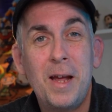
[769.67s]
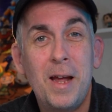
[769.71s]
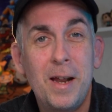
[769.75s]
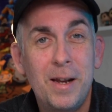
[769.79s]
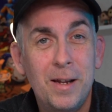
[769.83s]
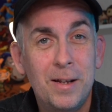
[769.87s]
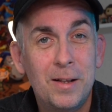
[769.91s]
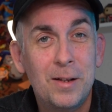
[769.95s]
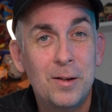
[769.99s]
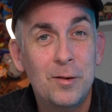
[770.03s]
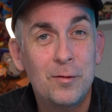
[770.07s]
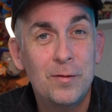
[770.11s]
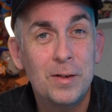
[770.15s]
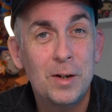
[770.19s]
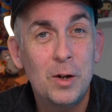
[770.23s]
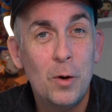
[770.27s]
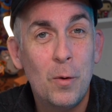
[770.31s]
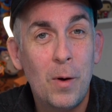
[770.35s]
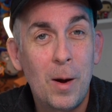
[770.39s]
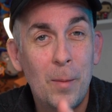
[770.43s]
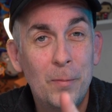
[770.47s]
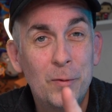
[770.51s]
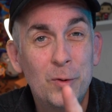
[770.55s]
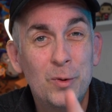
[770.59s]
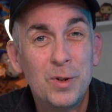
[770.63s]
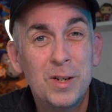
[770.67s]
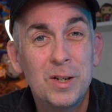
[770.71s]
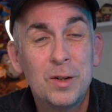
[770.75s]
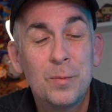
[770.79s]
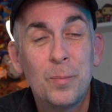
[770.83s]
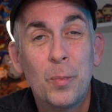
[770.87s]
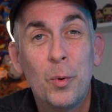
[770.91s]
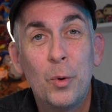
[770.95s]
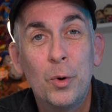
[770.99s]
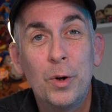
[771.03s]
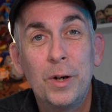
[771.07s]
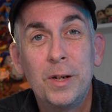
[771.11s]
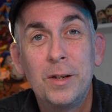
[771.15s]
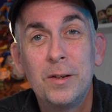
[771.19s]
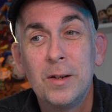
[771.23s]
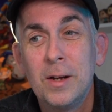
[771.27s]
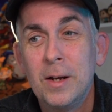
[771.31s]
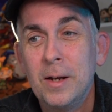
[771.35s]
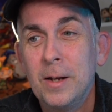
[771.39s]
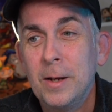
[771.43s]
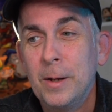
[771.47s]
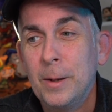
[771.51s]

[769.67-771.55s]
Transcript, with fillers: edit this video up to this point,